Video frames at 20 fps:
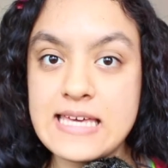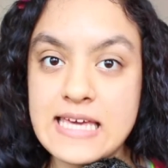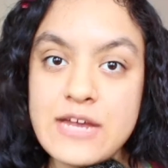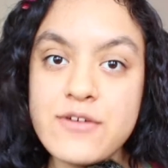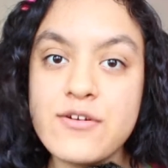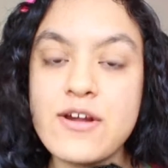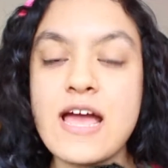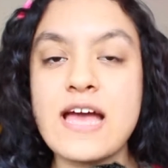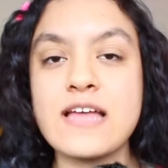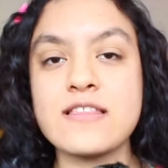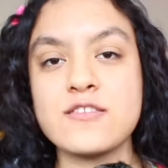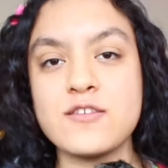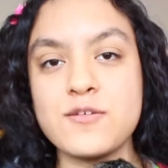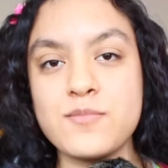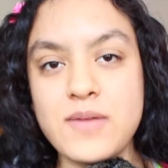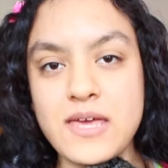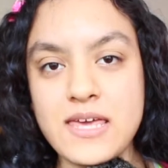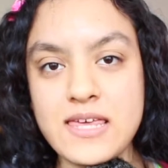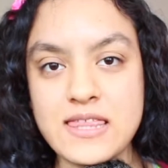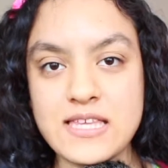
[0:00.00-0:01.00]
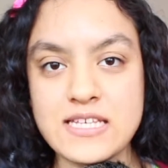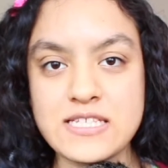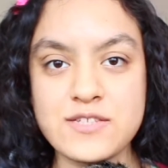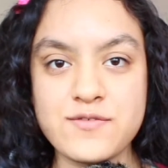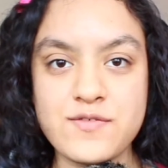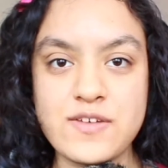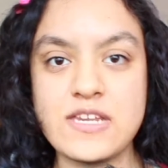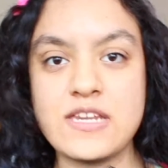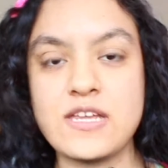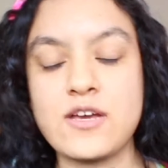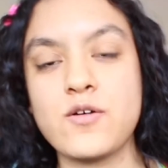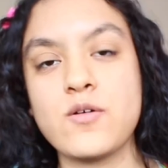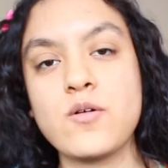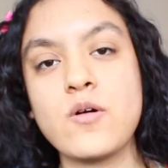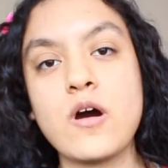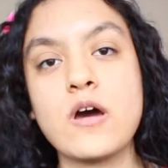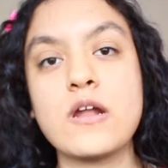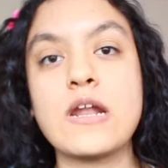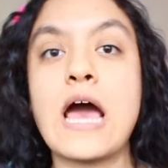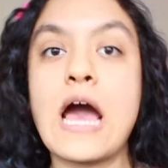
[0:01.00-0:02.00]
Kira to make this
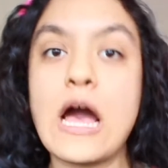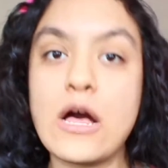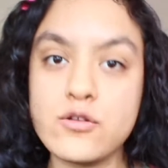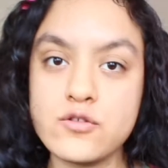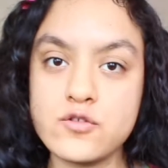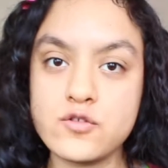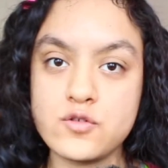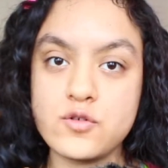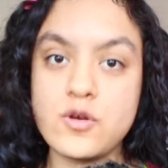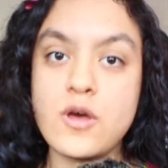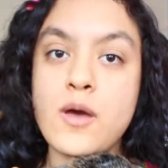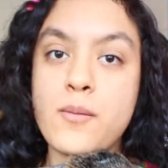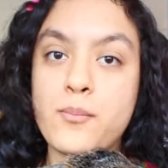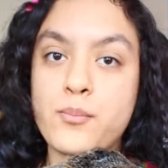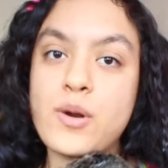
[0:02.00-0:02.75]
video on how to